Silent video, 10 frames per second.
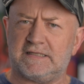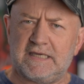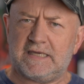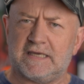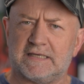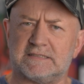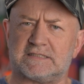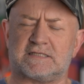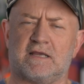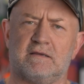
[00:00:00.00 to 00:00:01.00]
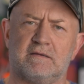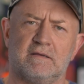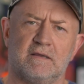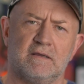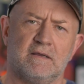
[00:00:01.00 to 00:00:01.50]
years.
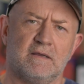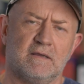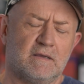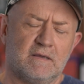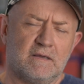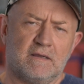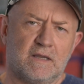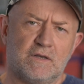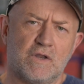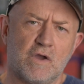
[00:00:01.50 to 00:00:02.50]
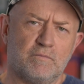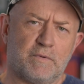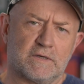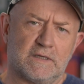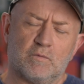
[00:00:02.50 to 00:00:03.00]
And
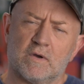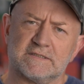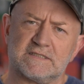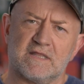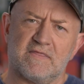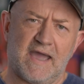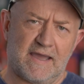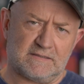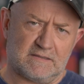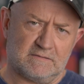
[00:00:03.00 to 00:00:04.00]
nobody wants that.